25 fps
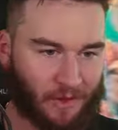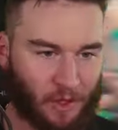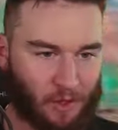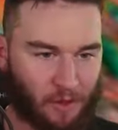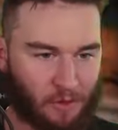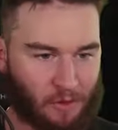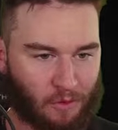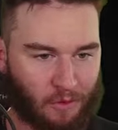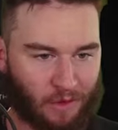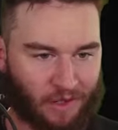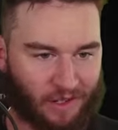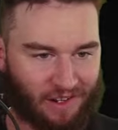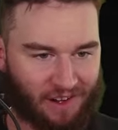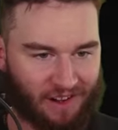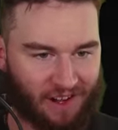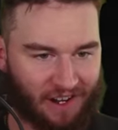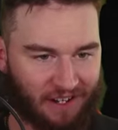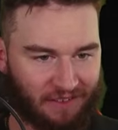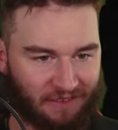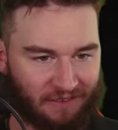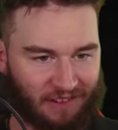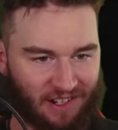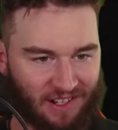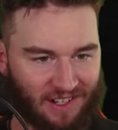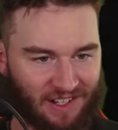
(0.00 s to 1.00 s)
oh, I
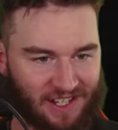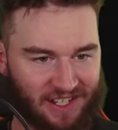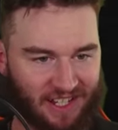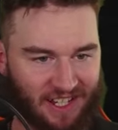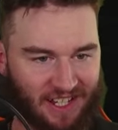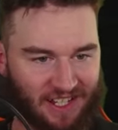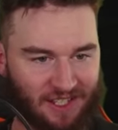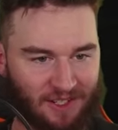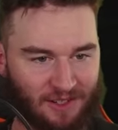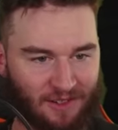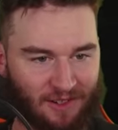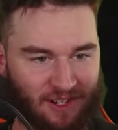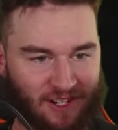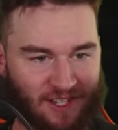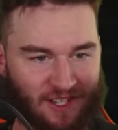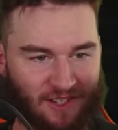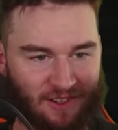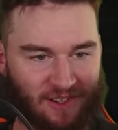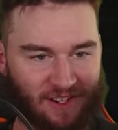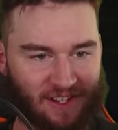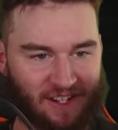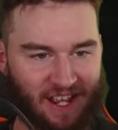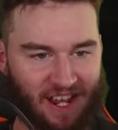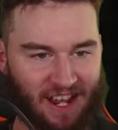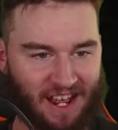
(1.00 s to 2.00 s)
didn't realize it gets green
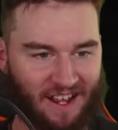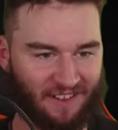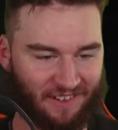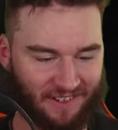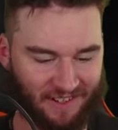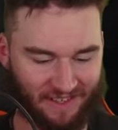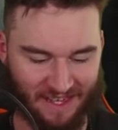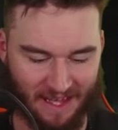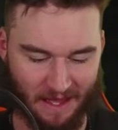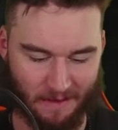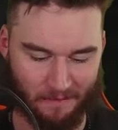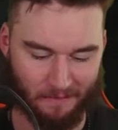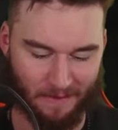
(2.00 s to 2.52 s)
screened out. Look at that.